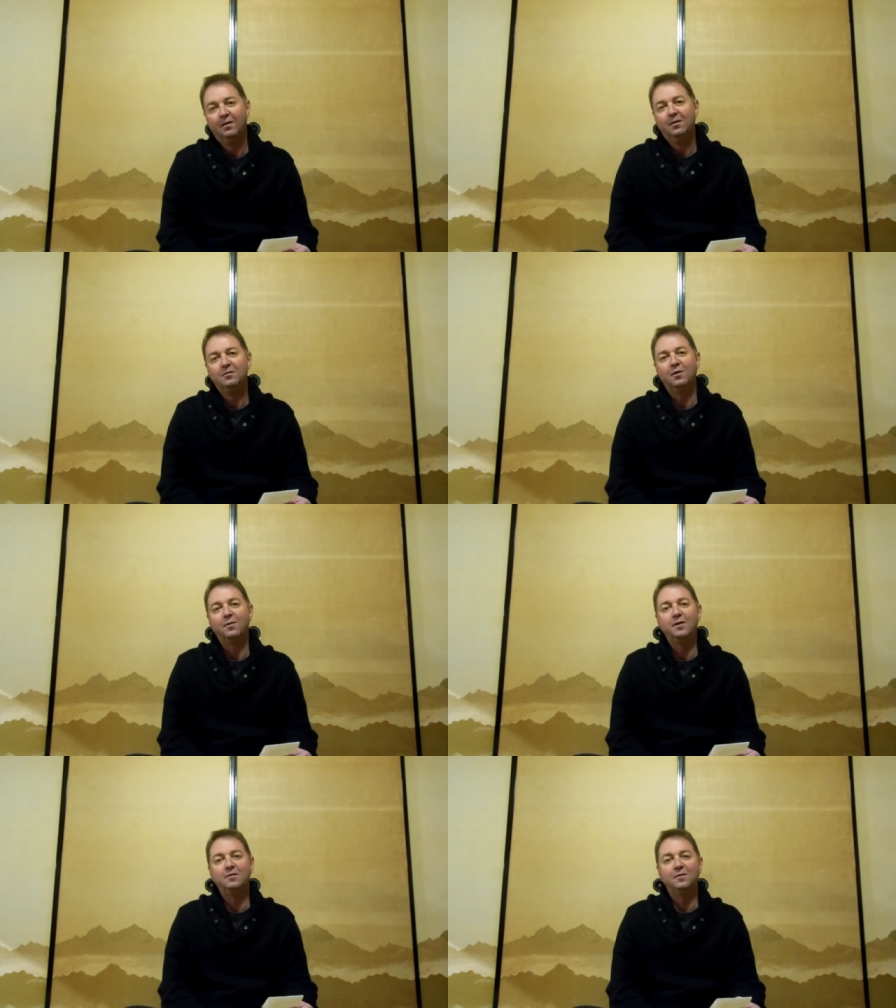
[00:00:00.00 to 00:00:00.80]
So
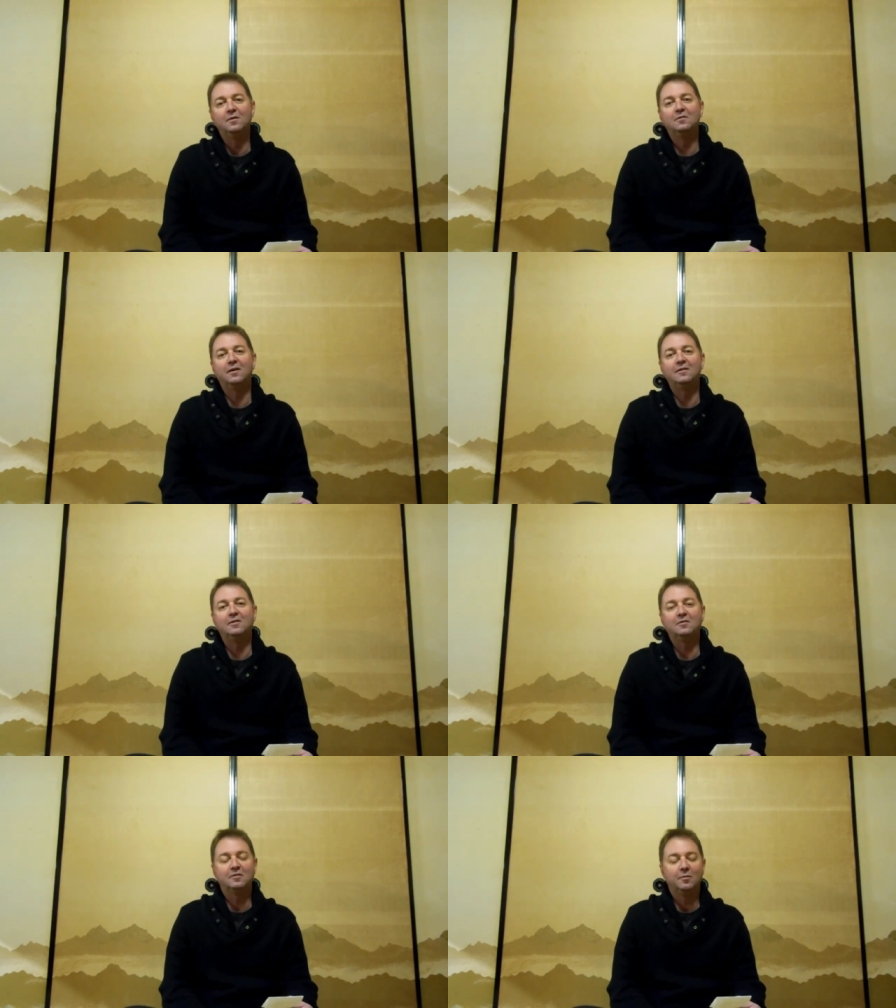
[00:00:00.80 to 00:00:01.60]
when, when they
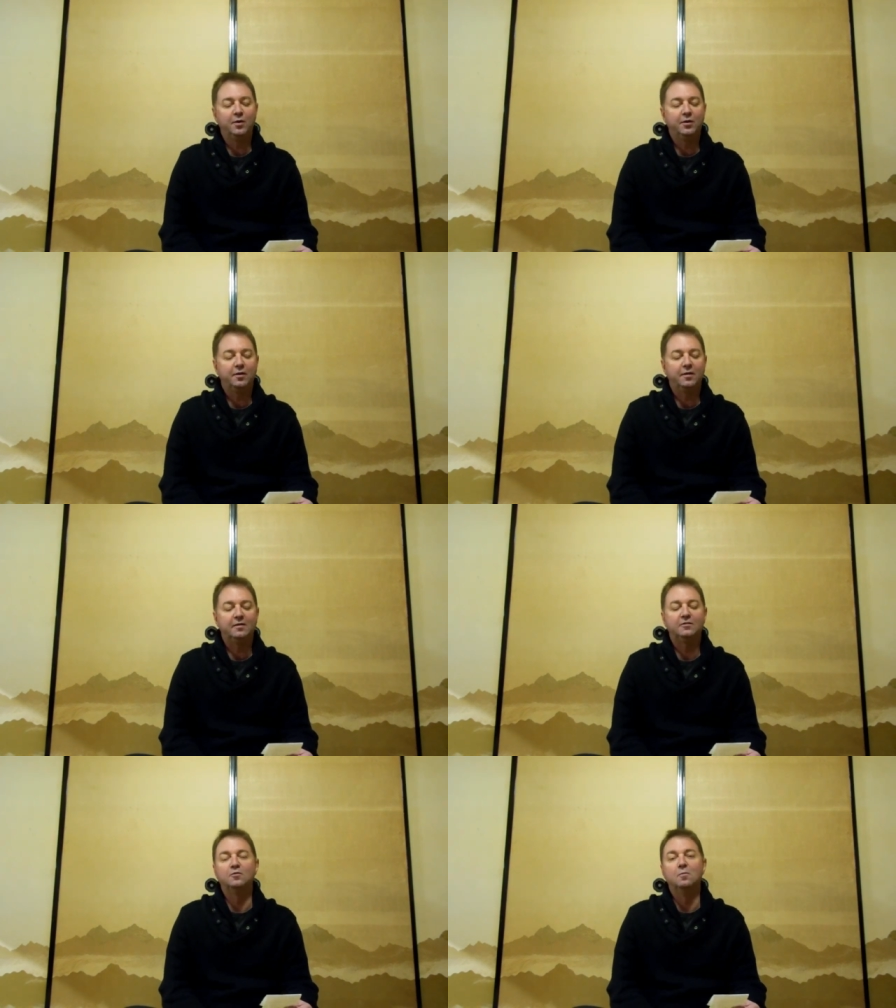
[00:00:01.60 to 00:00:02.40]
tell somebody that they're
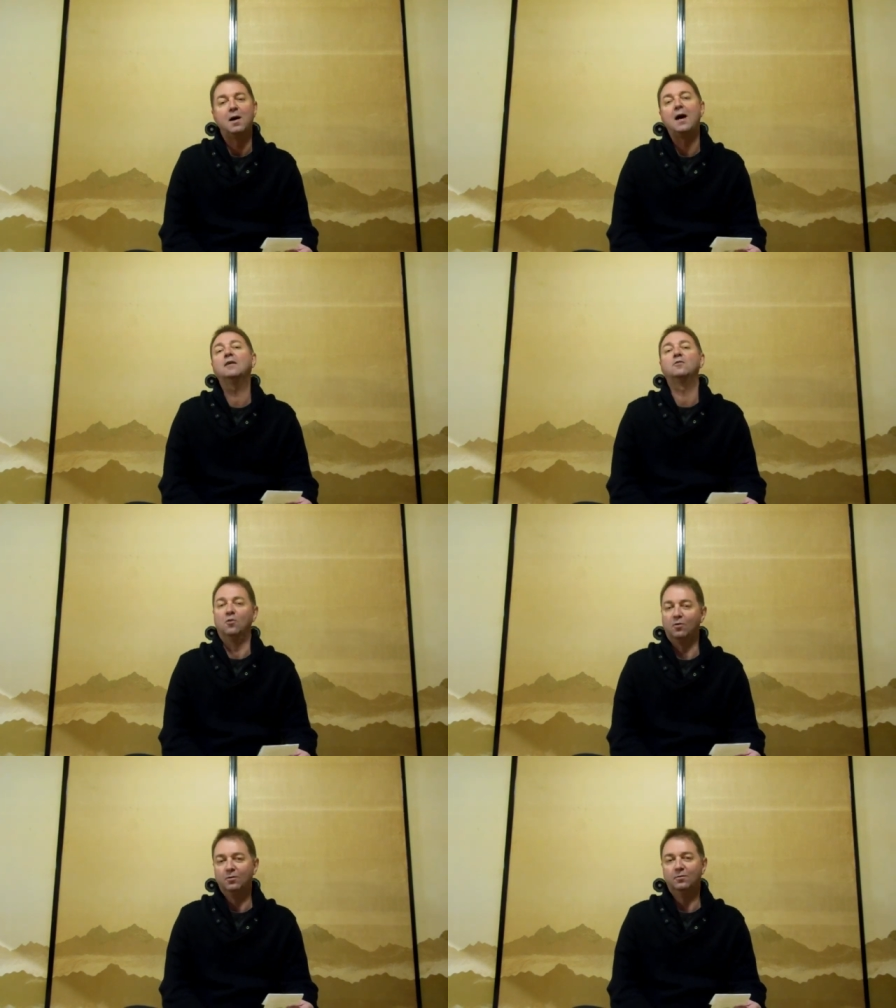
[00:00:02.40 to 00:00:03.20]

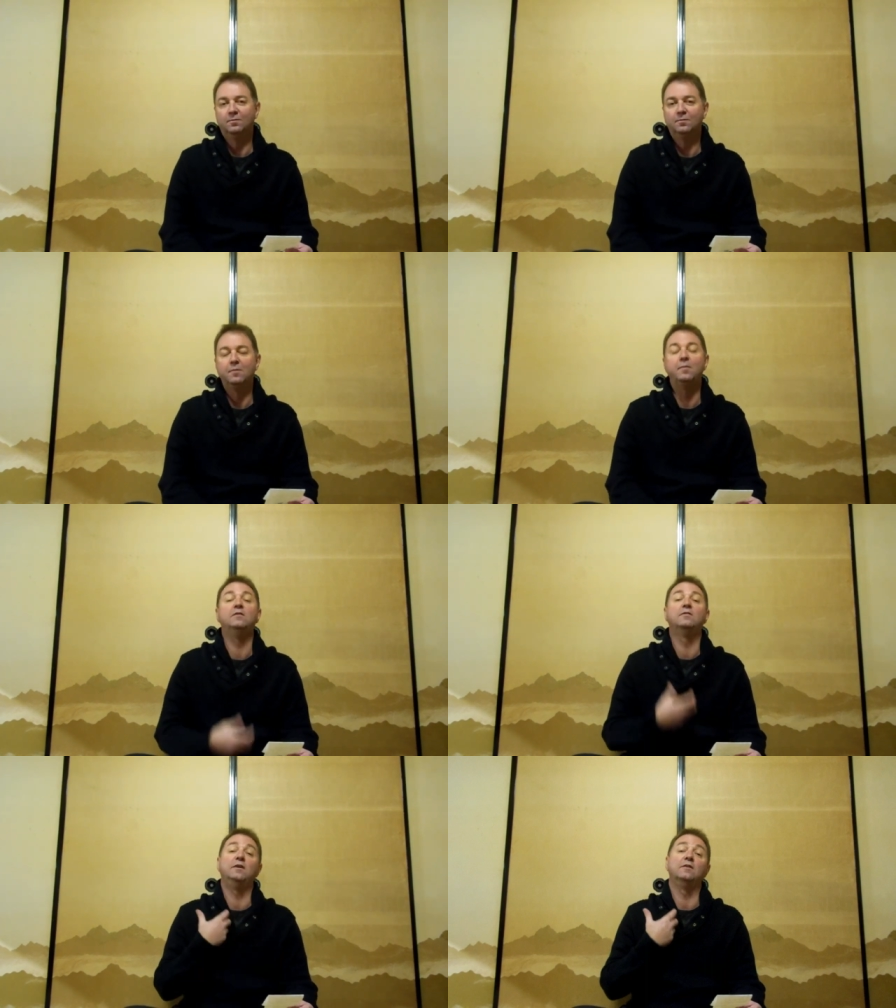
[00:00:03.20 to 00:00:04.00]
sumato, it
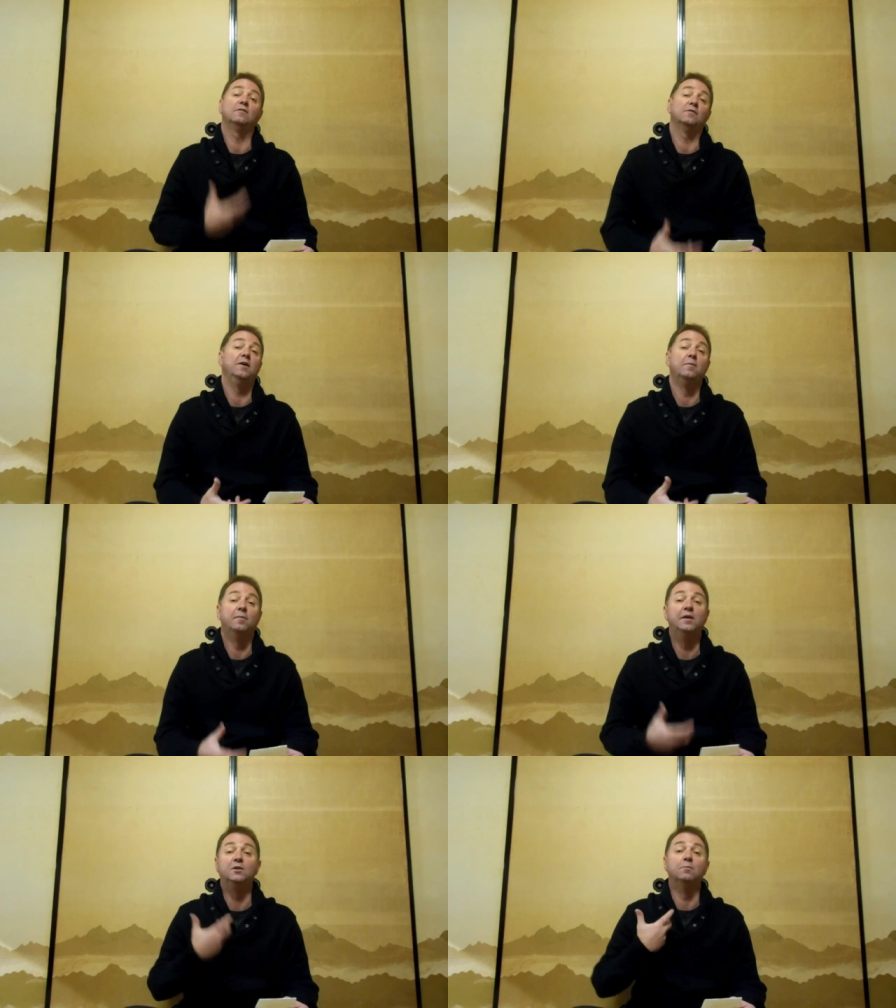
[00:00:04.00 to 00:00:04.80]
means that you're slim. It
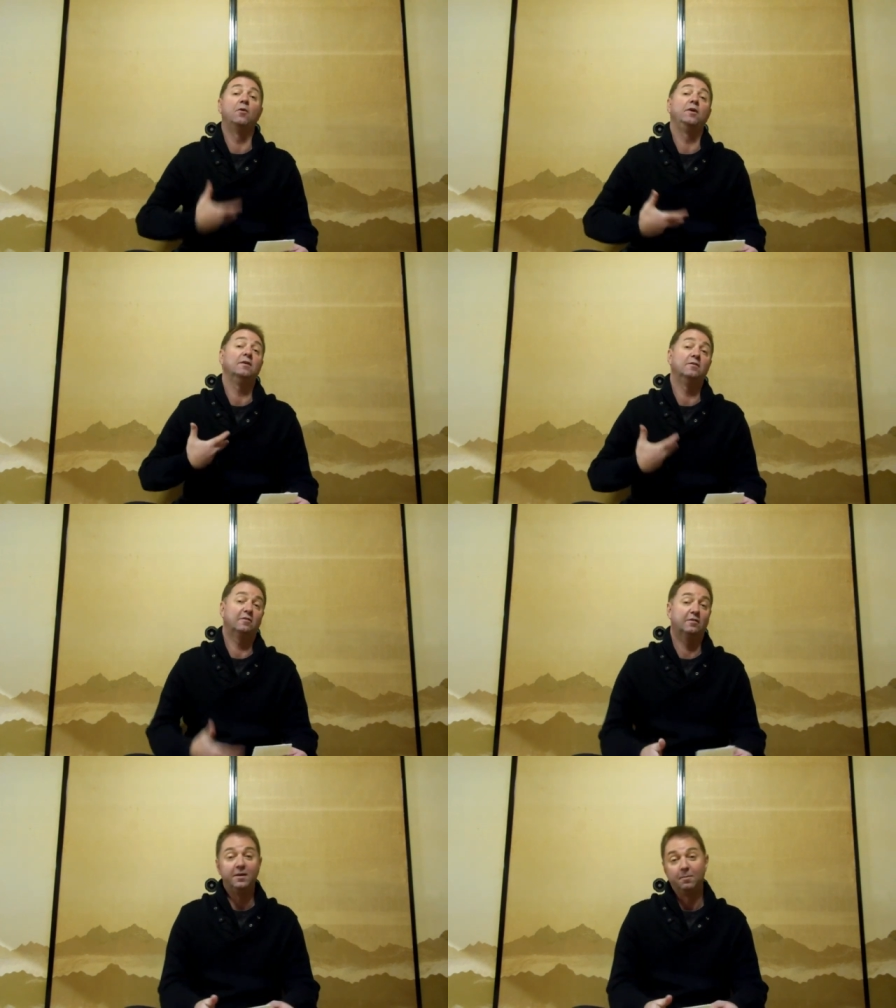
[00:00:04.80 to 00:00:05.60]
means your body is
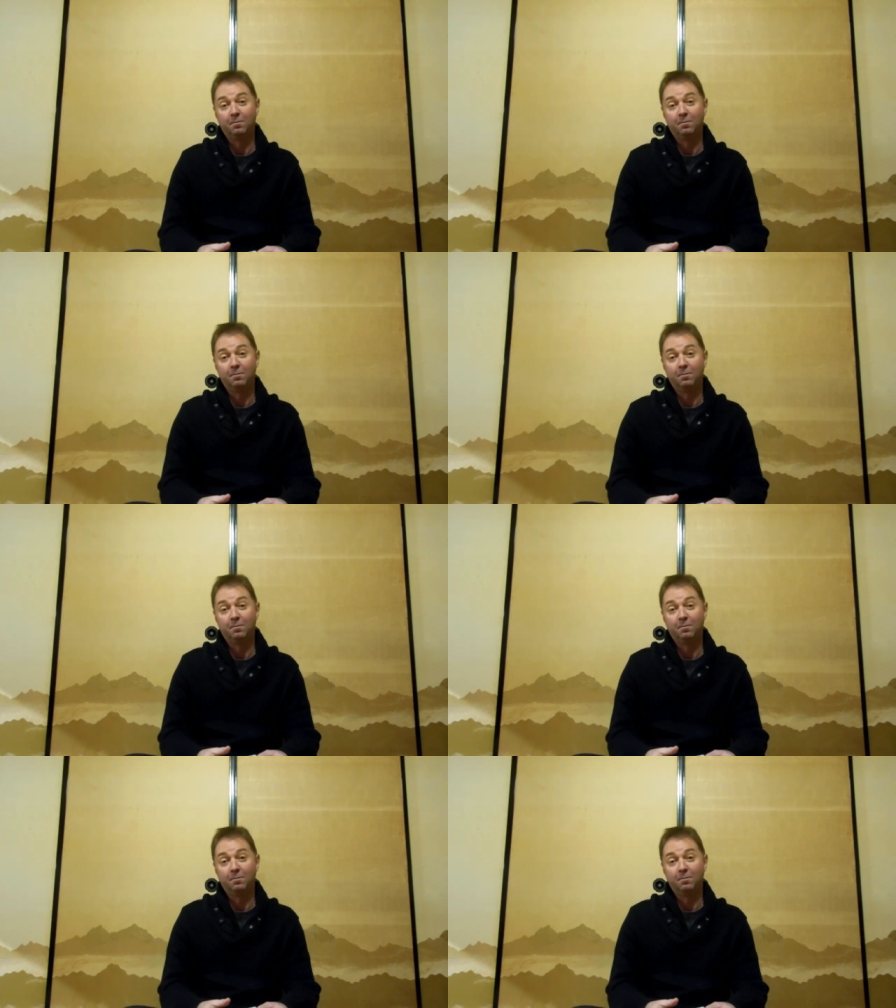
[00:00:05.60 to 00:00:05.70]
slim.